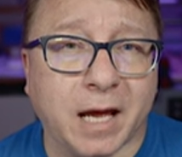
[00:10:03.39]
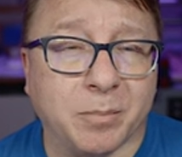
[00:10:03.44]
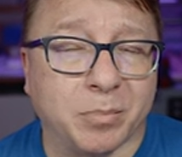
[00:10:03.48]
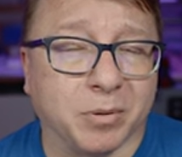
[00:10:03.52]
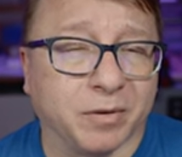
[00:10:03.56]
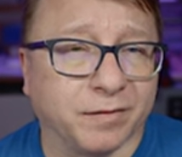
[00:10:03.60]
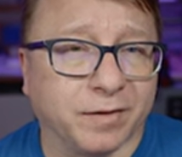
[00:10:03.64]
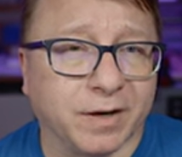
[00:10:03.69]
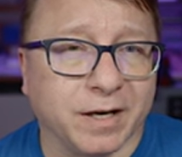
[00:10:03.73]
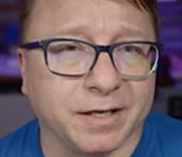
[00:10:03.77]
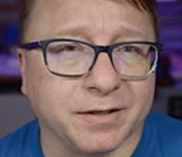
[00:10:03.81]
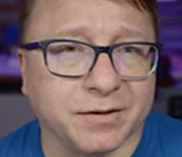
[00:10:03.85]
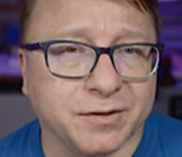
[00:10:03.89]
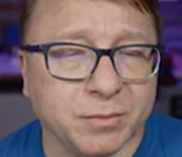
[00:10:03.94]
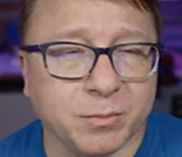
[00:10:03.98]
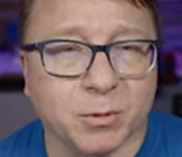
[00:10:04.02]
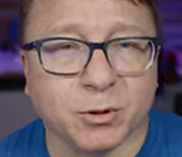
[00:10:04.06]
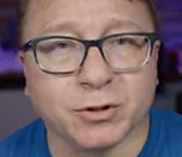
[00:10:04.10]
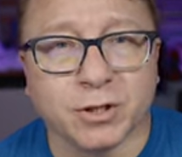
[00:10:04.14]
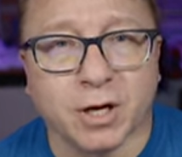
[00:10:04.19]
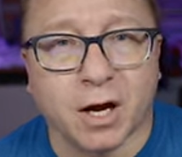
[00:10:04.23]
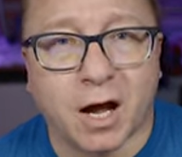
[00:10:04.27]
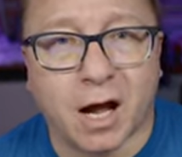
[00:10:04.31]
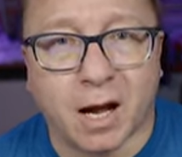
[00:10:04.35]
that provides the
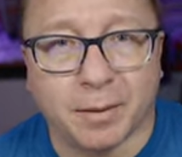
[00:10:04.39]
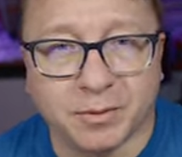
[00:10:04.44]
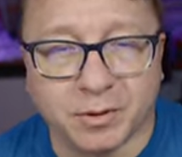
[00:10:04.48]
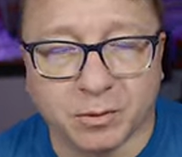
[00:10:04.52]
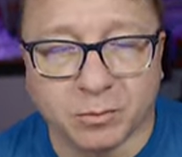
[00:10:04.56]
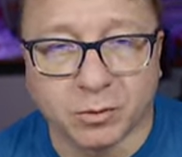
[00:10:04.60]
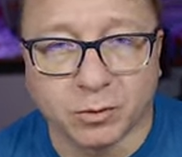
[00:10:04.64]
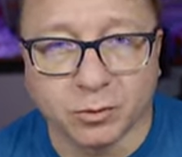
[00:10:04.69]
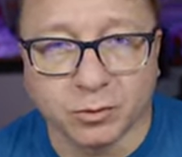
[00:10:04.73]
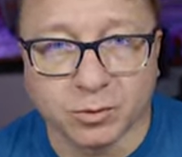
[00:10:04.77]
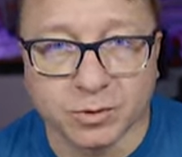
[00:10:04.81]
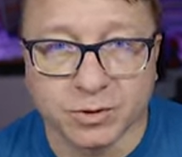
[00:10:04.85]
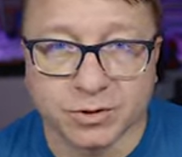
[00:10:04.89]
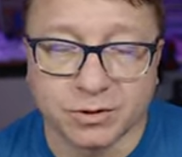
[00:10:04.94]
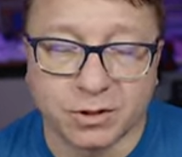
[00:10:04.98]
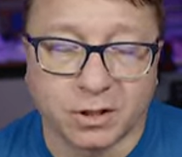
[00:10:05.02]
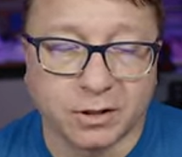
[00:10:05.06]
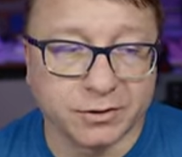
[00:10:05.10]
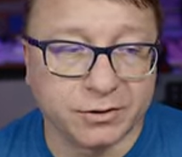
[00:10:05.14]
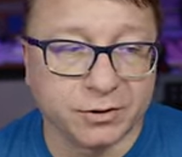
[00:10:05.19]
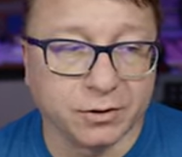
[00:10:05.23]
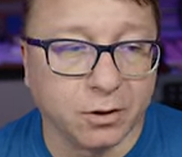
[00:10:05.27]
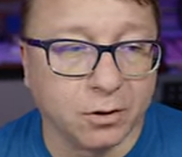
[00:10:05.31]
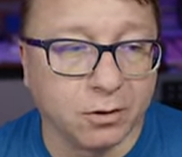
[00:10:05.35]
most optimal
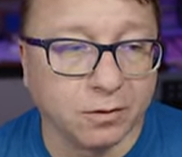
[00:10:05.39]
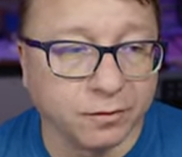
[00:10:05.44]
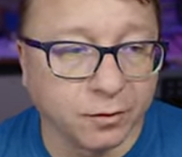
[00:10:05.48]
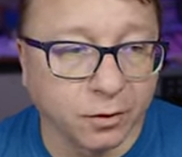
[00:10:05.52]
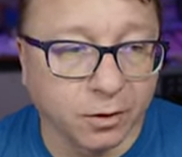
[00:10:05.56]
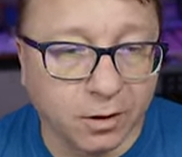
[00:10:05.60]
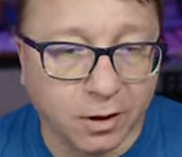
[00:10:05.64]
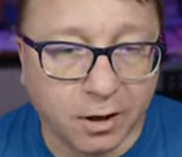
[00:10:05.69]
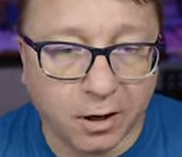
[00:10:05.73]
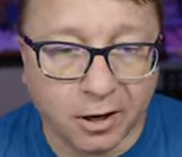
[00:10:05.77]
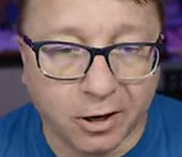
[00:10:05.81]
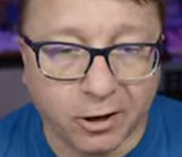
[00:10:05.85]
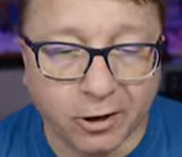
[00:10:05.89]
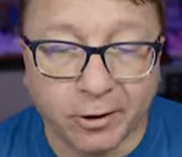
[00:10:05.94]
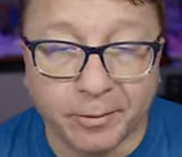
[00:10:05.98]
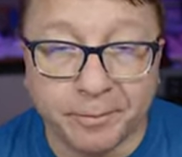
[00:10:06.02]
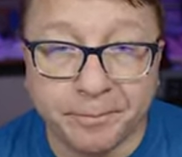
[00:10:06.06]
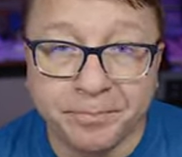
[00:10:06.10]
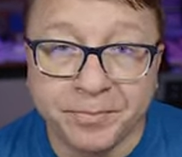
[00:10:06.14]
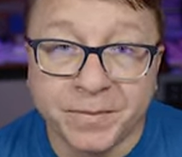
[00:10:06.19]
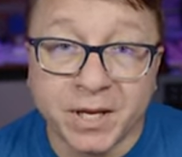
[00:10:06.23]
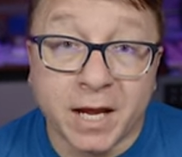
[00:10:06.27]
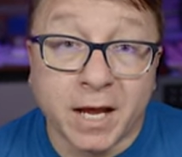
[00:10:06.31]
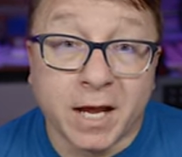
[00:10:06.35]
results
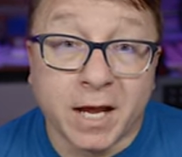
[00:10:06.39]
overall.